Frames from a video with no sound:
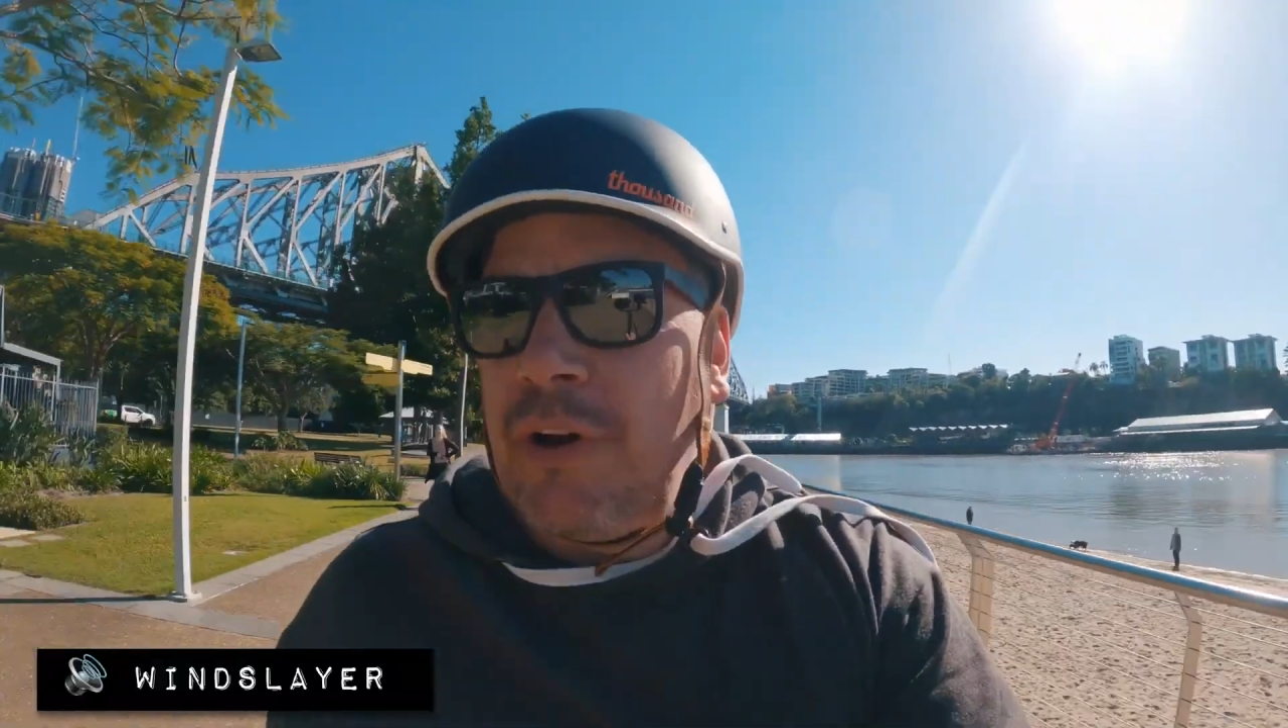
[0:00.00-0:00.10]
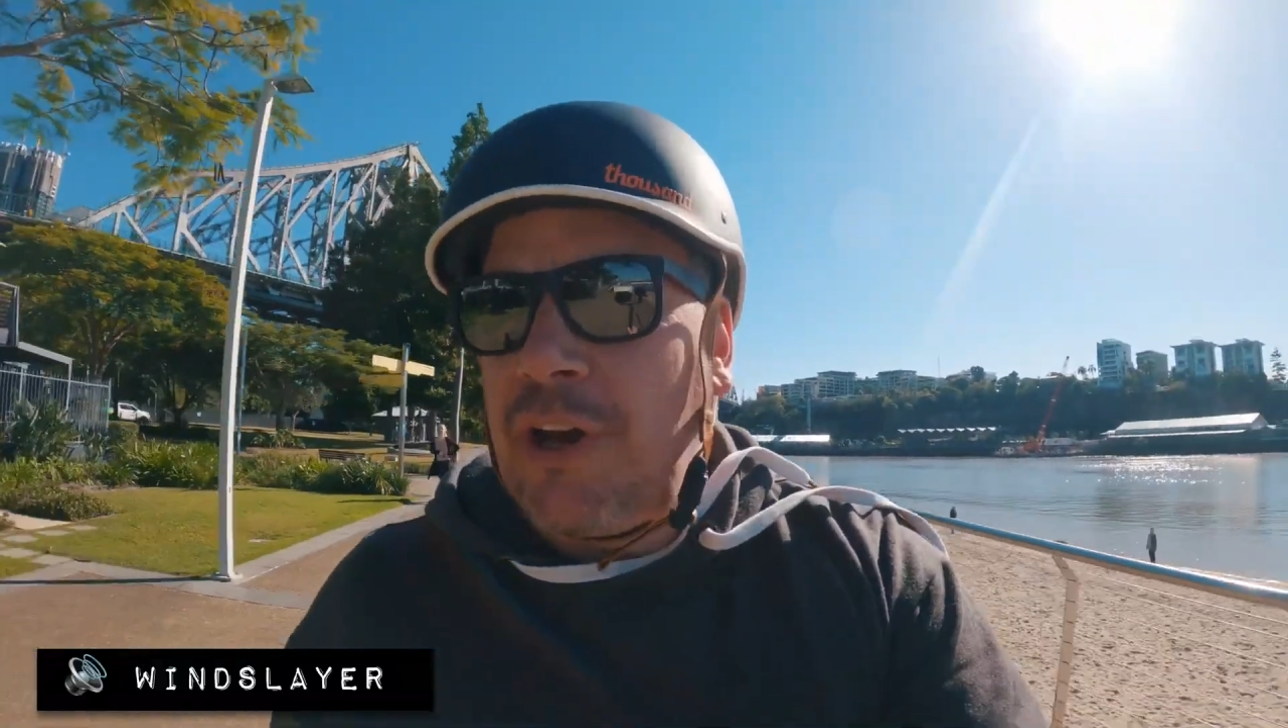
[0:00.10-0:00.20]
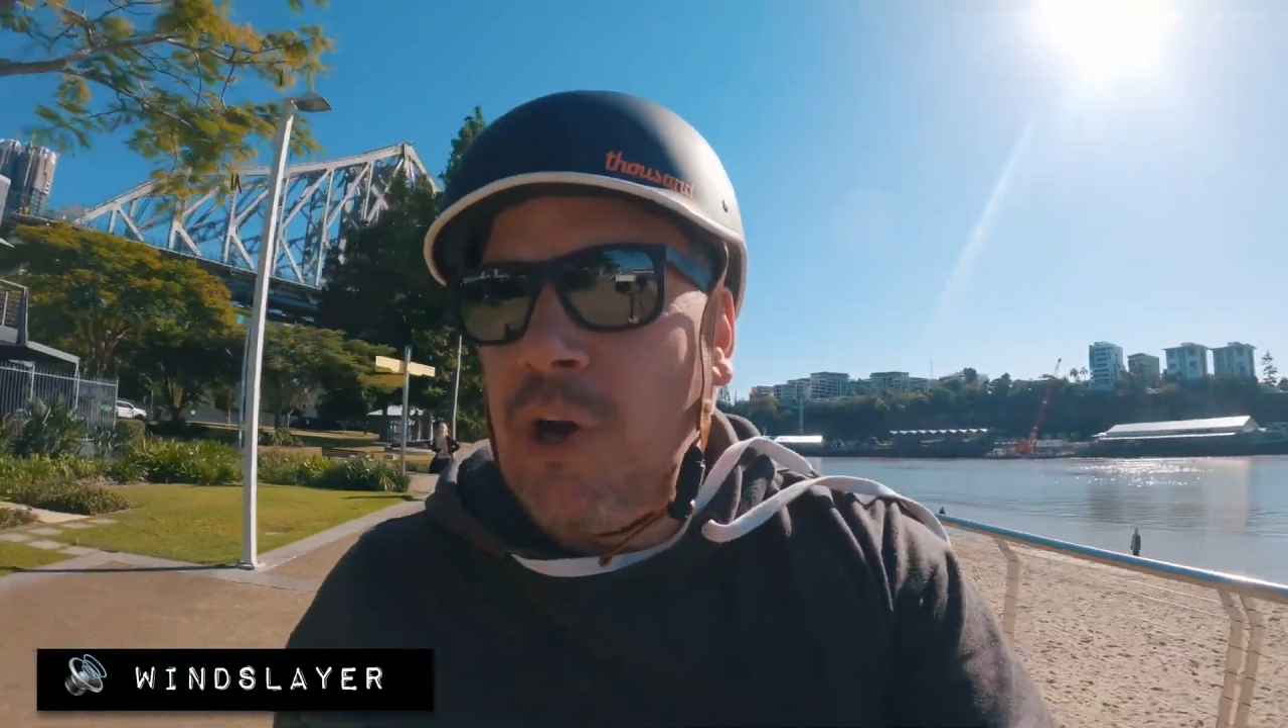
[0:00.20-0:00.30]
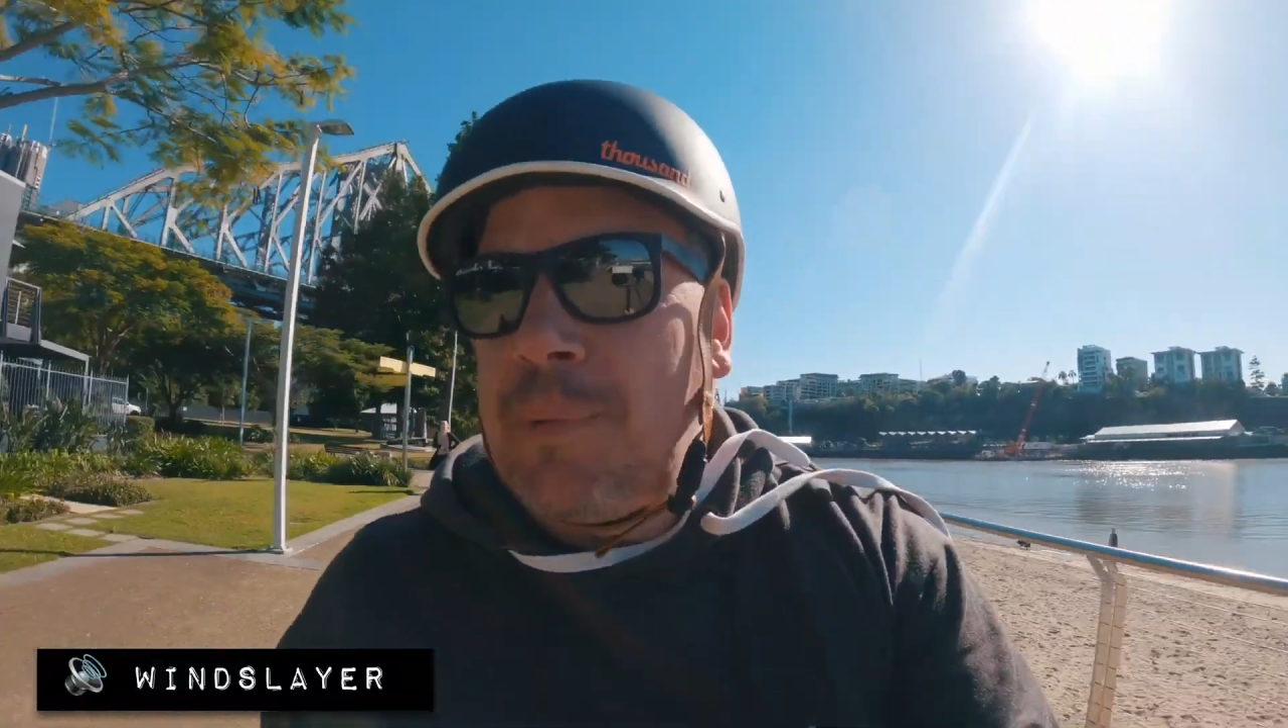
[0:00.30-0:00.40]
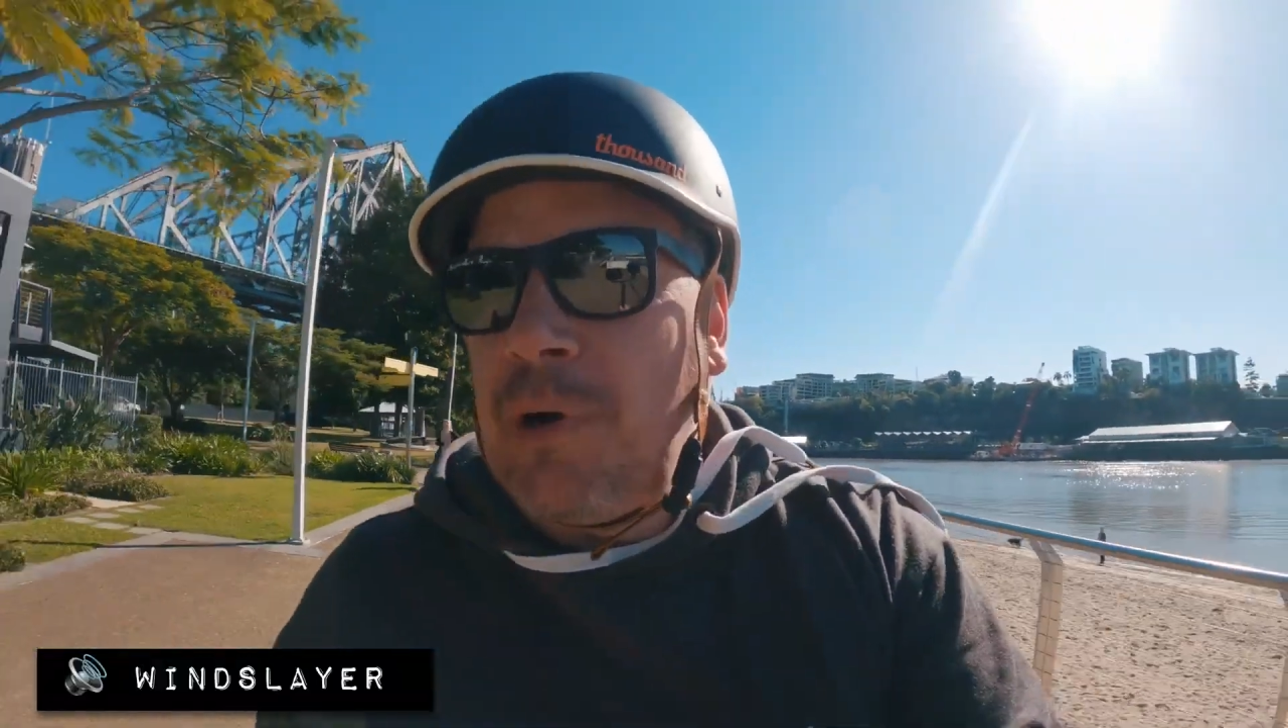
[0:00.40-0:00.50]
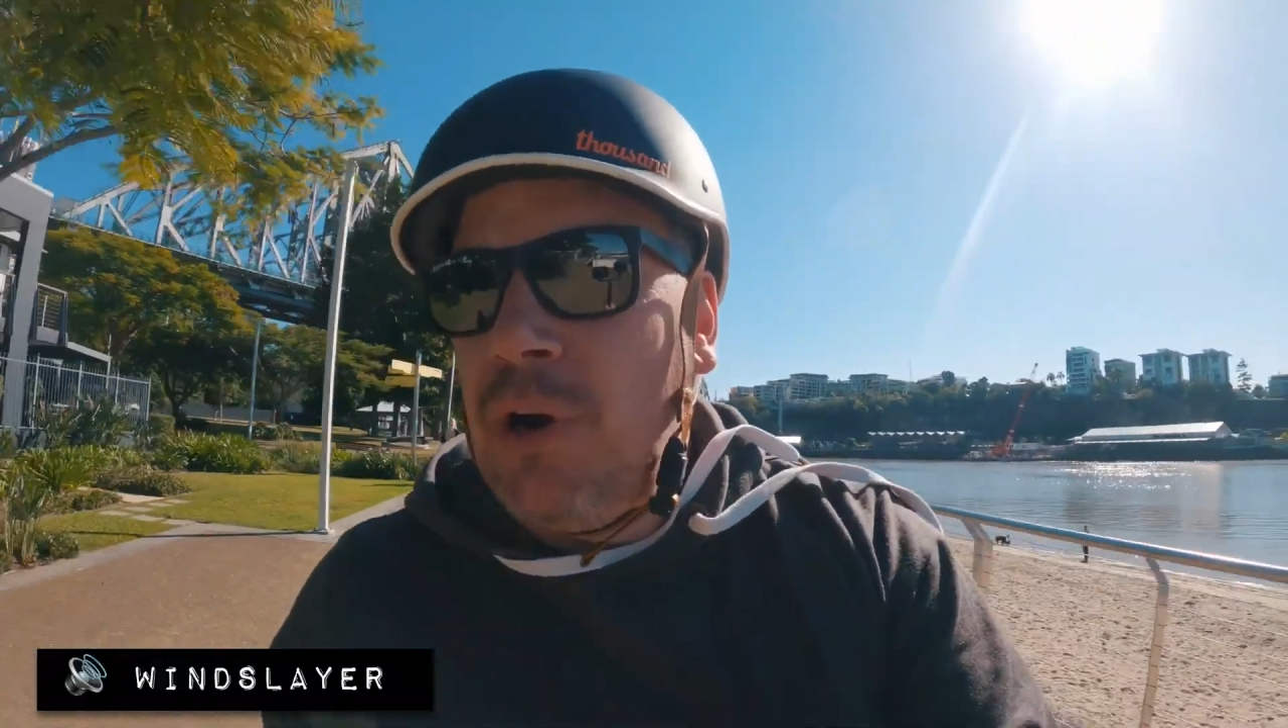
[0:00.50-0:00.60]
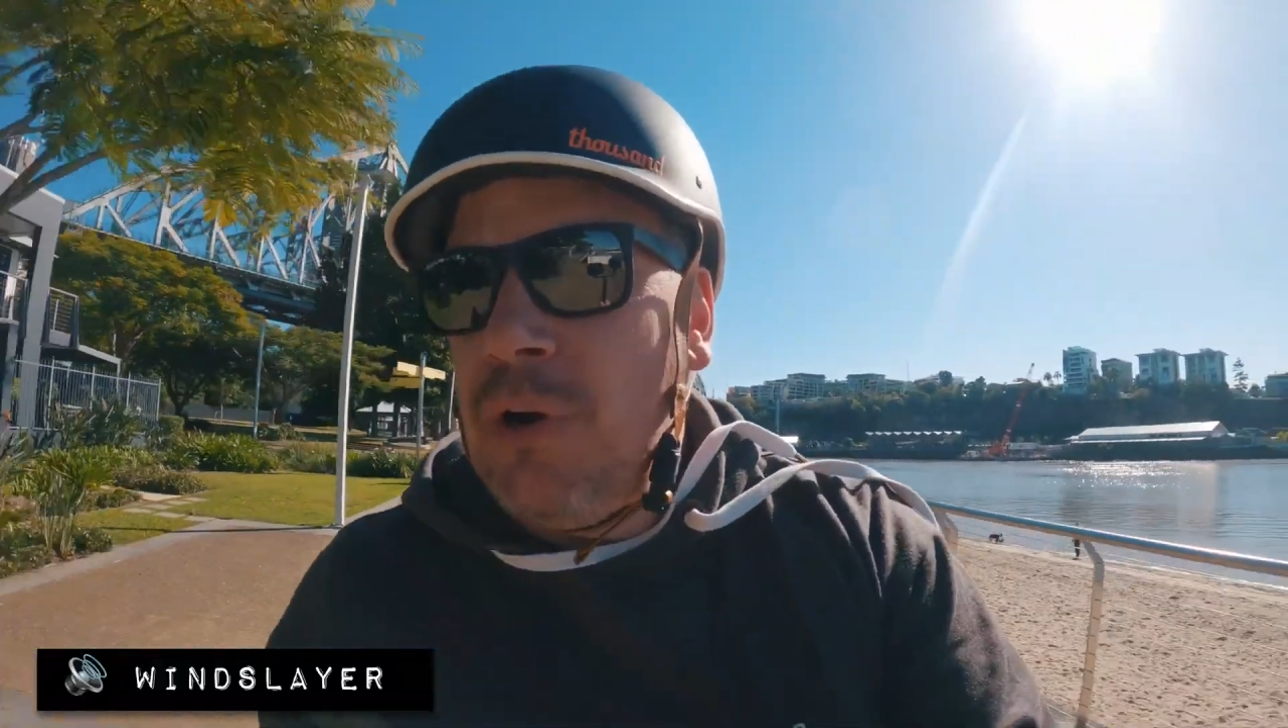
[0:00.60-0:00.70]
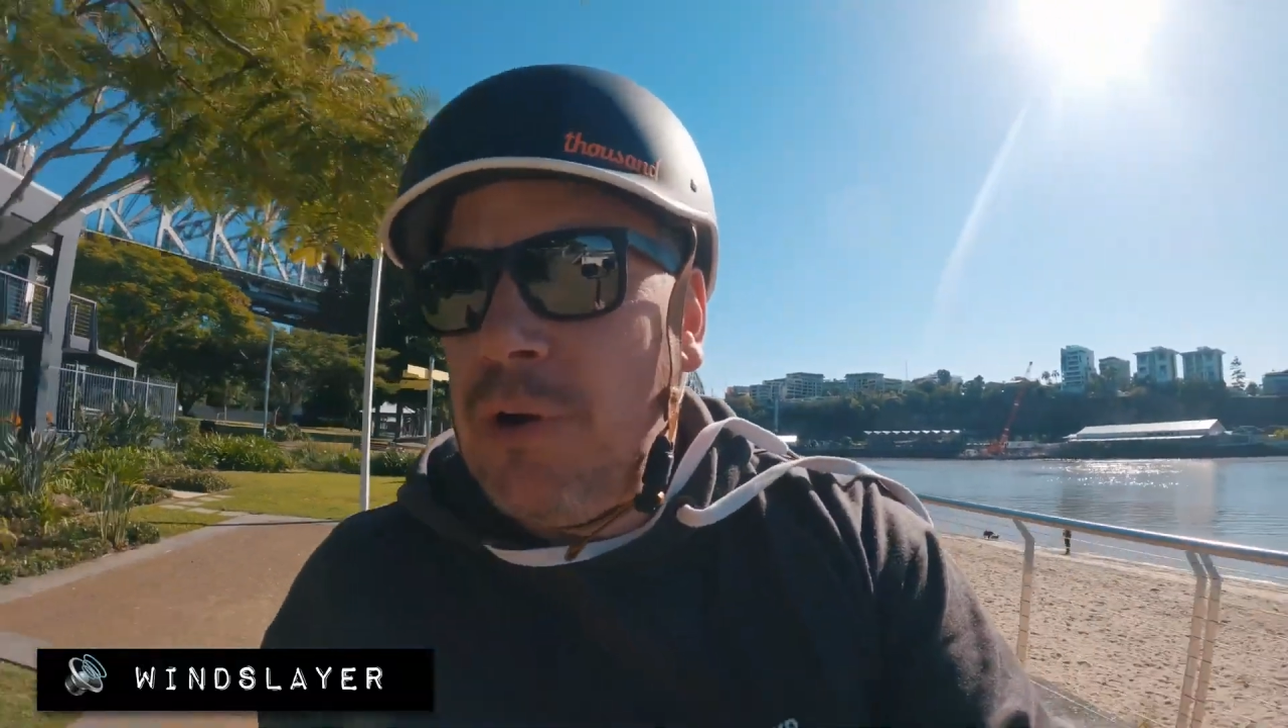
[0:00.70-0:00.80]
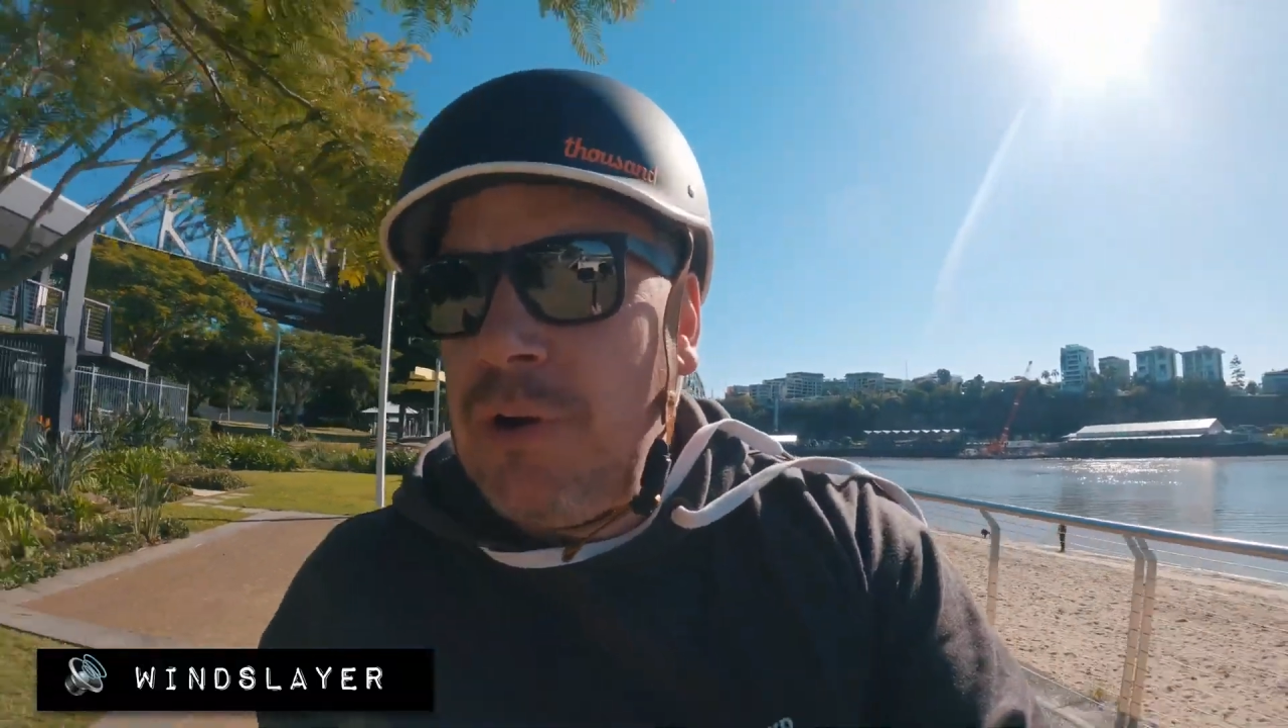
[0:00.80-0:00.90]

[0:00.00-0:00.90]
GoPro.